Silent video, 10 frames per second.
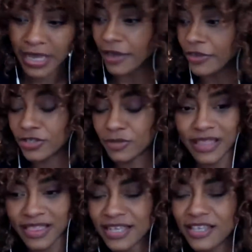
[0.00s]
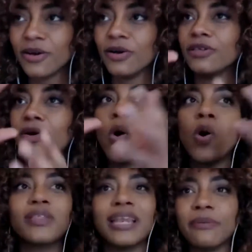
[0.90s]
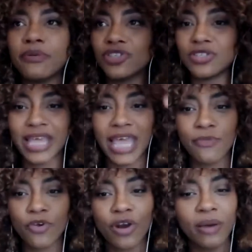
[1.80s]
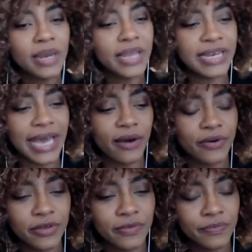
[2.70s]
I used to be, you know, all the labels just came crumbling down.